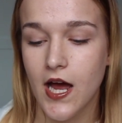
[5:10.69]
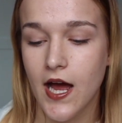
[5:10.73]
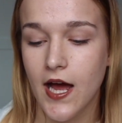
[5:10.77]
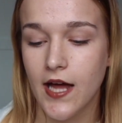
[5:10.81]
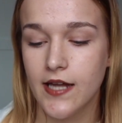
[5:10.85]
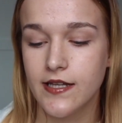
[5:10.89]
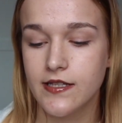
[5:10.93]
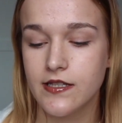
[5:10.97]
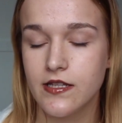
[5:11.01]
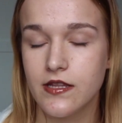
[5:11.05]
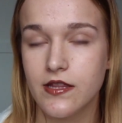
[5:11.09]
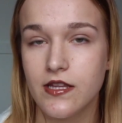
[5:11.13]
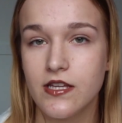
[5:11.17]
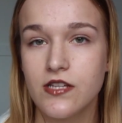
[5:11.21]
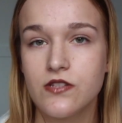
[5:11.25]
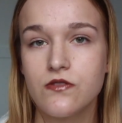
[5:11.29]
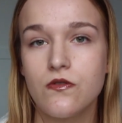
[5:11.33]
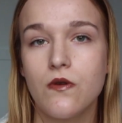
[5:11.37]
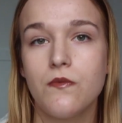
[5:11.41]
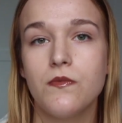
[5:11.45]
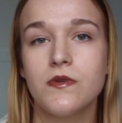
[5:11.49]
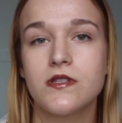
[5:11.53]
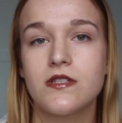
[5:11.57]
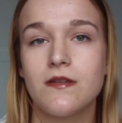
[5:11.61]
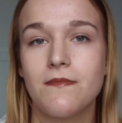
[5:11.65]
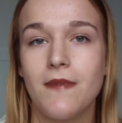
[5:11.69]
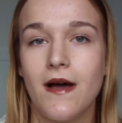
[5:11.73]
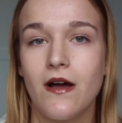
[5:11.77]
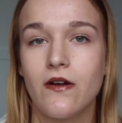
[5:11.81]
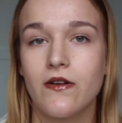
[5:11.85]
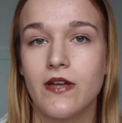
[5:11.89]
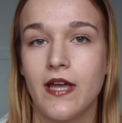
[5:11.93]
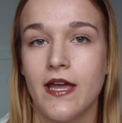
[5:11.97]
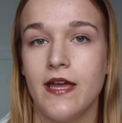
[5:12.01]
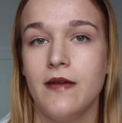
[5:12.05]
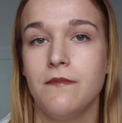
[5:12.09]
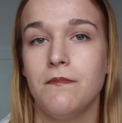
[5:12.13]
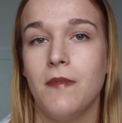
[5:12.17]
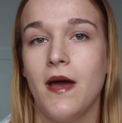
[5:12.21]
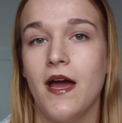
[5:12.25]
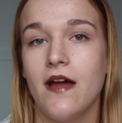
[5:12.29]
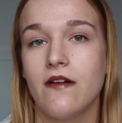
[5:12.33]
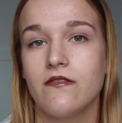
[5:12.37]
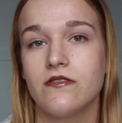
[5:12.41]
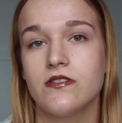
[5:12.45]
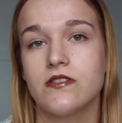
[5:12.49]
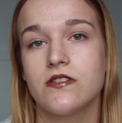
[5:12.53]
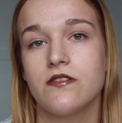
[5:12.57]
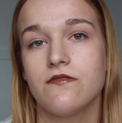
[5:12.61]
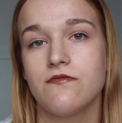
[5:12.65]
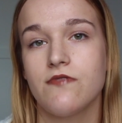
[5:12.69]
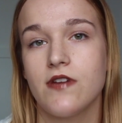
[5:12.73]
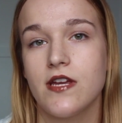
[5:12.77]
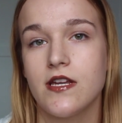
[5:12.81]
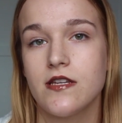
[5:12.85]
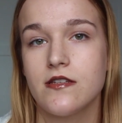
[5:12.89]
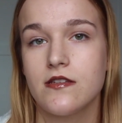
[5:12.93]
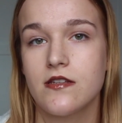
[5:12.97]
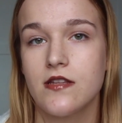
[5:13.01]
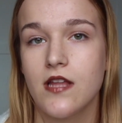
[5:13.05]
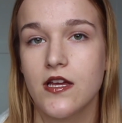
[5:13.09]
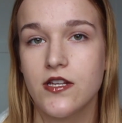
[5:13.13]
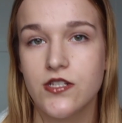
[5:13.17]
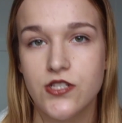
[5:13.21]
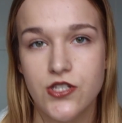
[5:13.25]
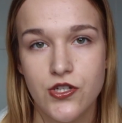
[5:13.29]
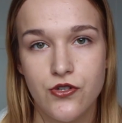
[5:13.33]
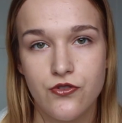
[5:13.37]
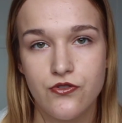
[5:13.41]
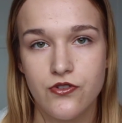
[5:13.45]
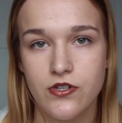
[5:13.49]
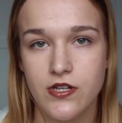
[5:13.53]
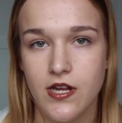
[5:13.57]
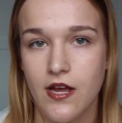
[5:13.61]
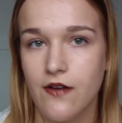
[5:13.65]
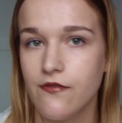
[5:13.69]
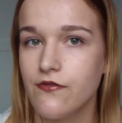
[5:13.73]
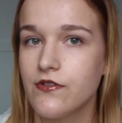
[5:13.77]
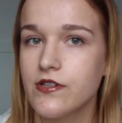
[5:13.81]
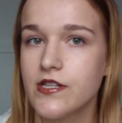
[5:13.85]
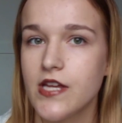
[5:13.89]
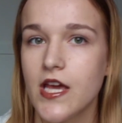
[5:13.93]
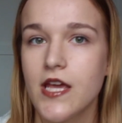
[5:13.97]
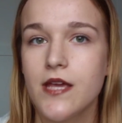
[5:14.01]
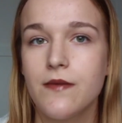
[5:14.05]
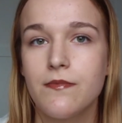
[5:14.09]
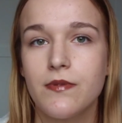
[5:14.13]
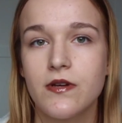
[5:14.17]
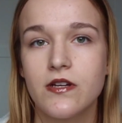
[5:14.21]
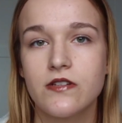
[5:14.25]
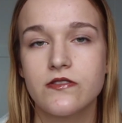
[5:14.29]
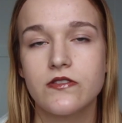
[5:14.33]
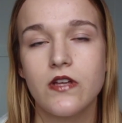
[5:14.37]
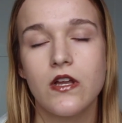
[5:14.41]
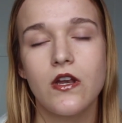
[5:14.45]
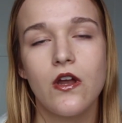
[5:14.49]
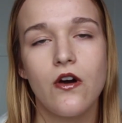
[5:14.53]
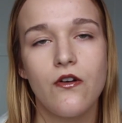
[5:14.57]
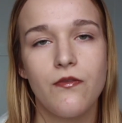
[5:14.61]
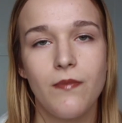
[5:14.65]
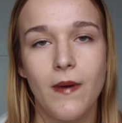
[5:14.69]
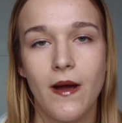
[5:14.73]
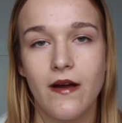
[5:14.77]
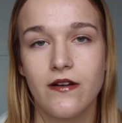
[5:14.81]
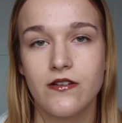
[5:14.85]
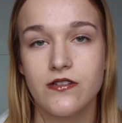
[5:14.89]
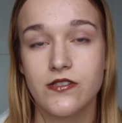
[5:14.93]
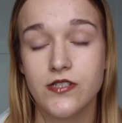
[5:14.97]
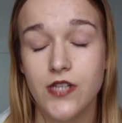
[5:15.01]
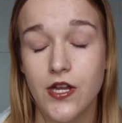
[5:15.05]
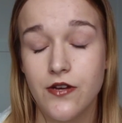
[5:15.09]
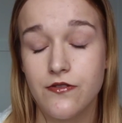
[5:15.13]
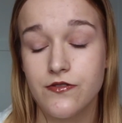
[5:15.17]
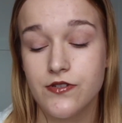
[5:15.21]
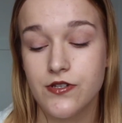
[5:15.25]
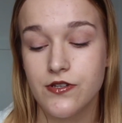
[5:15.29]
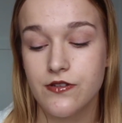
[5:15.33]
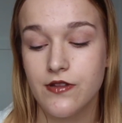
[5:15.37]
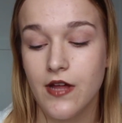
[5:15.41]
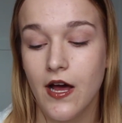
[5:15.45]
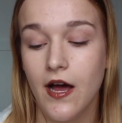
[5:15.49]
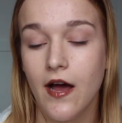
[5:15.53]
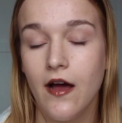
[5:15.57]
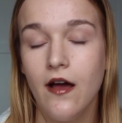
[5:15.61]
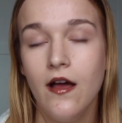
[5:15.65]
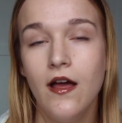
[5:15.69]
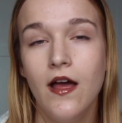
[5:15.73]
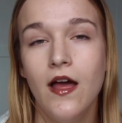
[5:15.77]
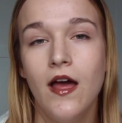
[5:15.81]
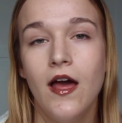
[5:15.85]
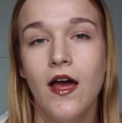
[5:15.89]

and this one was about getting parents to read to their children every day, because a lot of parents don't do that,